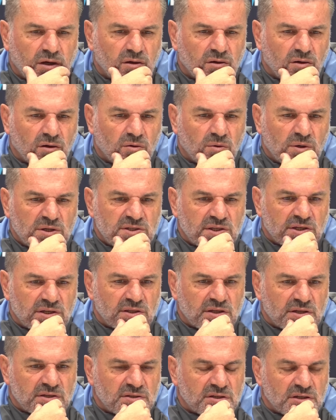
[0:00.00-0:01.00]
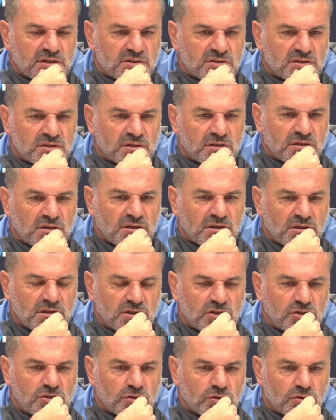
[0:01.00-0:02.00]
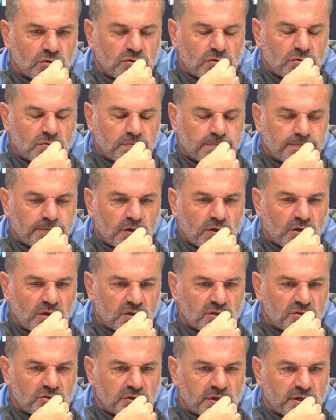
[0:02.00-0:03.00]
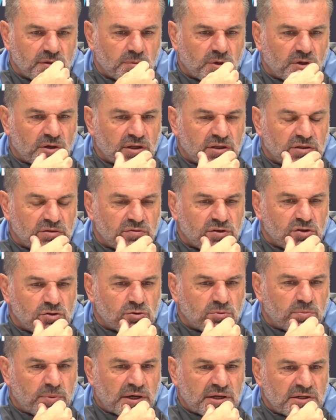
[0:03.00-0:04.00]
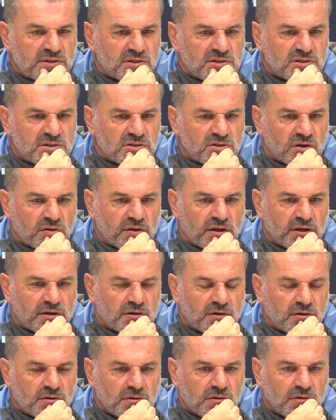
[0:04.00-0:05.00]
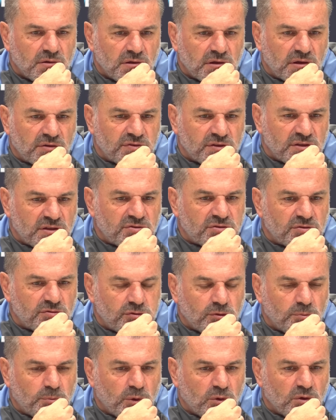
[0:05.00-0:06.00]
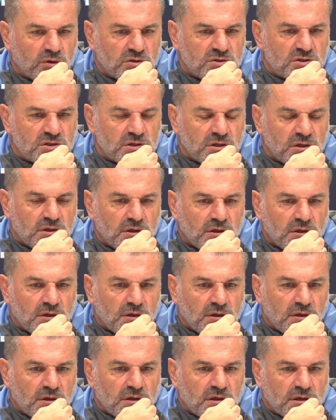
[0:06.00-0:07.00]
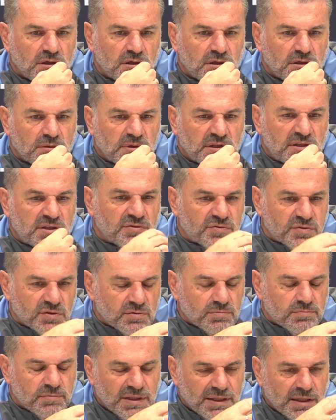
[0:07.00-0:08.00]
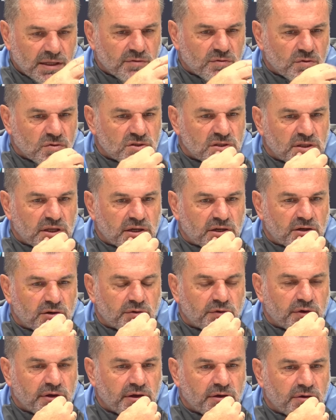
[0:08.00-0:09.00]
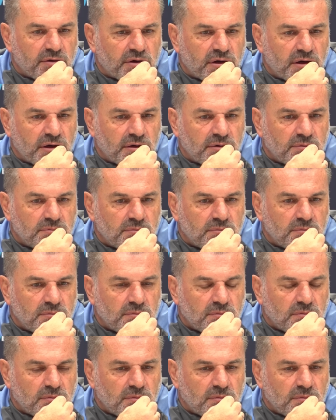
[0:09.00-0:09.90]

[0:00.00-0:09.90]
I always think these things that you should kind of treat them on an individual basis, because I think, you know, for different footballers at different levels in their career, and